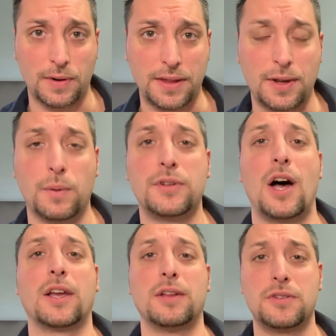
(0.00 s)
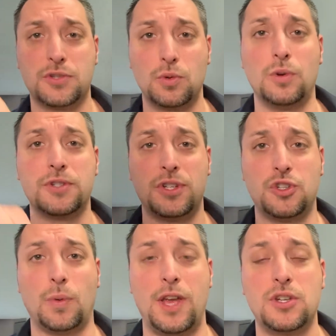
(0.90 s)
right there. We're talking school
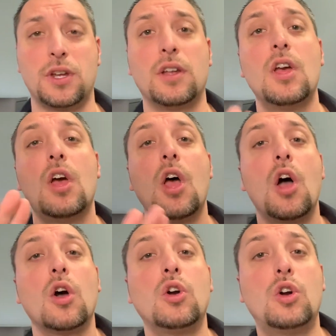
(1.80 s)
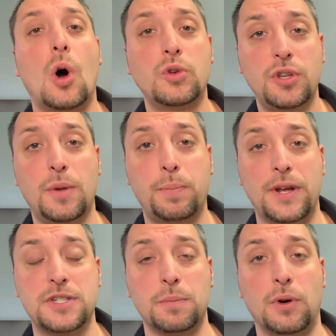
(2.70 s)
situation. Go to the
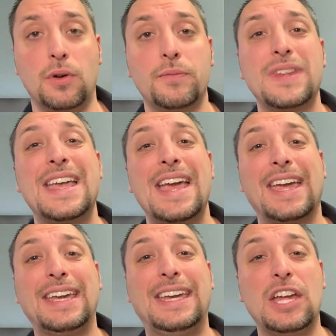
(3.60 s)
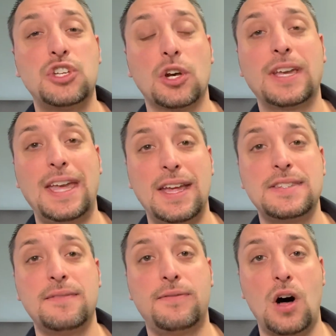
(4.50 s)
principal. Get your
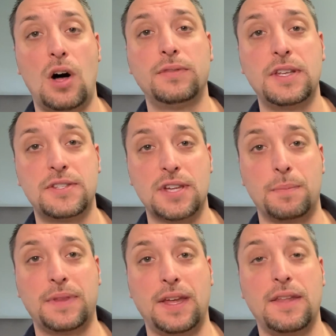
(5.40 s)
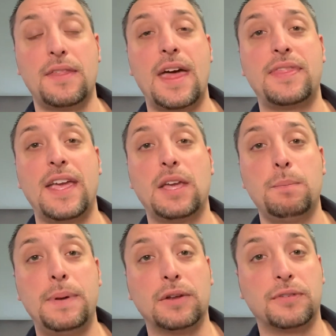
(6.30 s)
kids involved in something that they
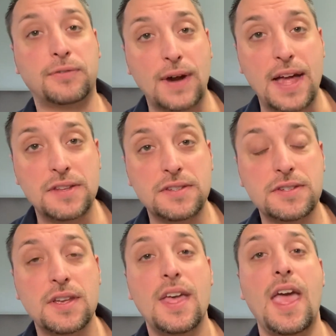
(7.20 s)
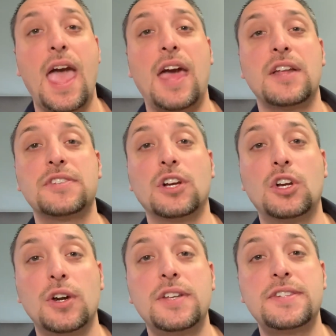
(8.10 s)
can build friends, and it's a
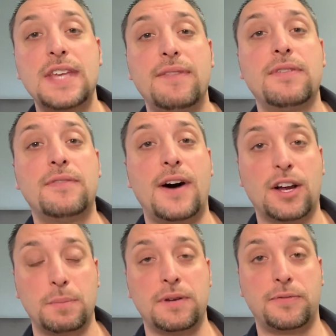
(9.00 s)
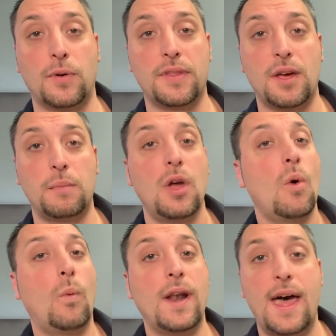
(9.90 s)
good, safe environment for them,
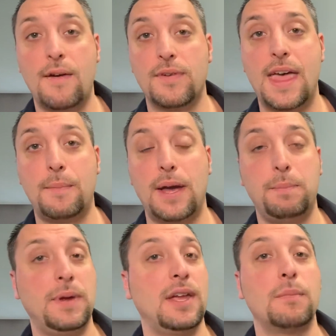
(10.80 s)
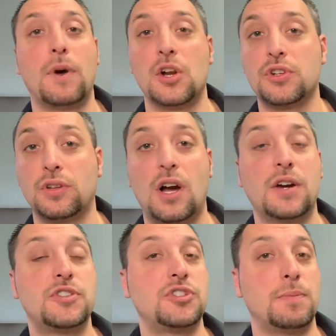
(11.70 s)
whatever that might be. Martial
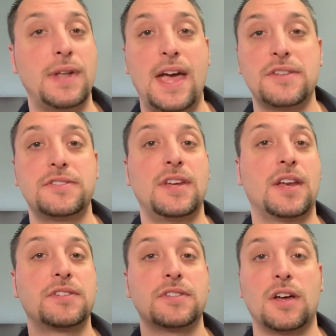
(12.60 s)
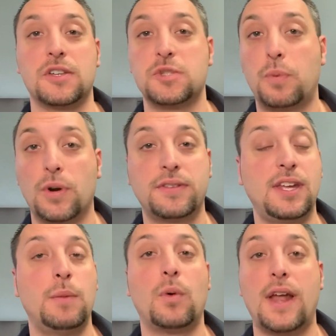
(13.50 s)
arts, gymnastics, a sport
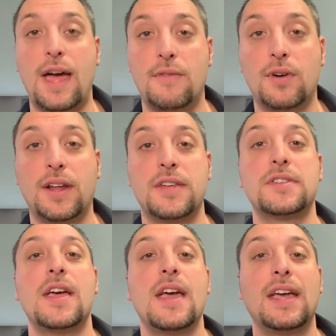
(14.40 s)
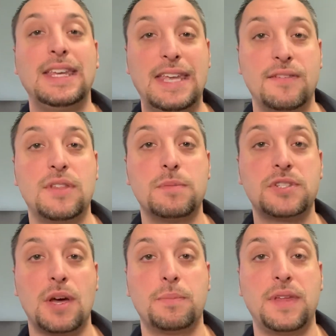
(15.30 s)
team, whatever it is. Give them
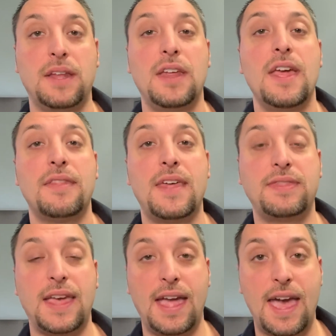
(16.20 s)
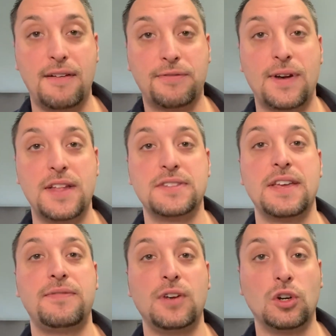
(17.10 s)
something that they have friends, they
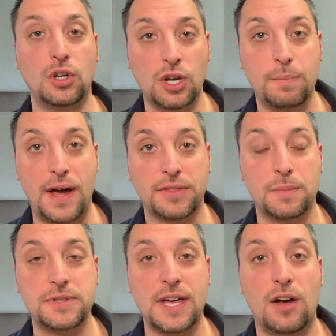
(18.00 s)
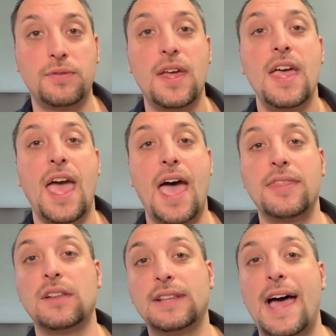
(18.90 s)
feel good about themselves. And
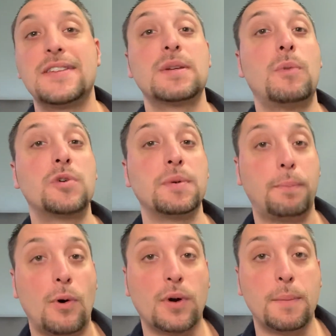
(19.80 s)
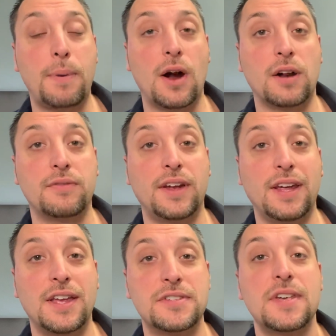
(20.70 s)
the last and most important part of it
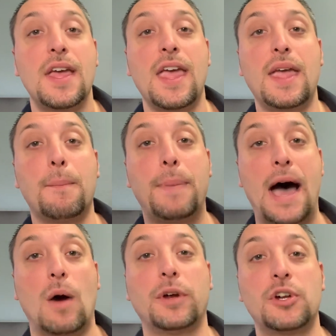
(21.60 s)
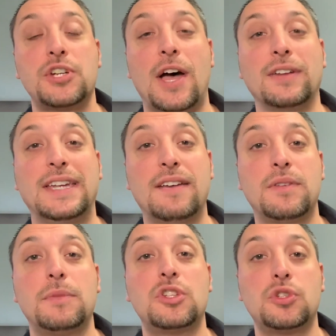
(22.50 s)
is empower your child. Give
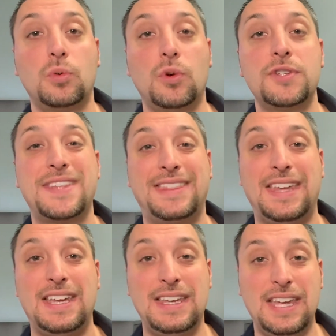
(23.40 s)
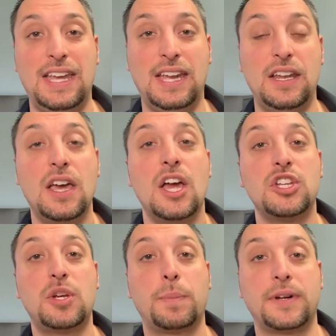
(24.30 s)
them the tools that they need
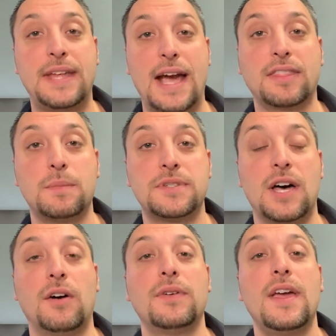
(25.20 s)
to protect themselves